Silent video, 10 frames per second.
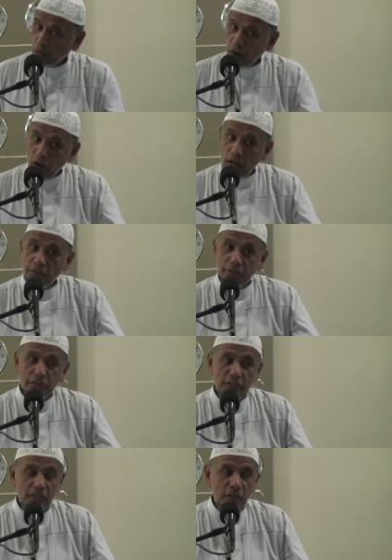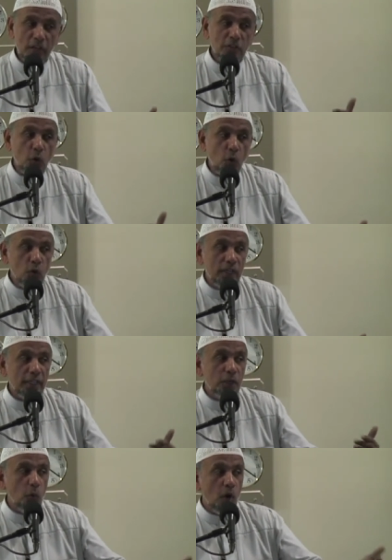to others and not
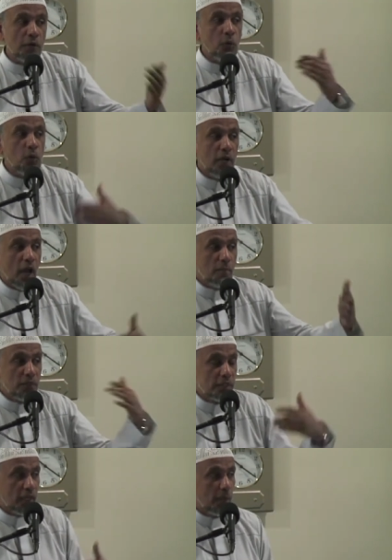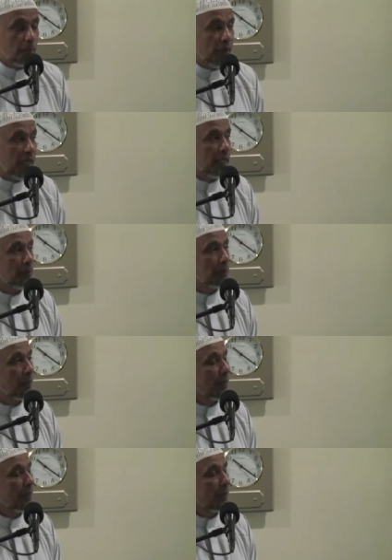only the one who comes to complain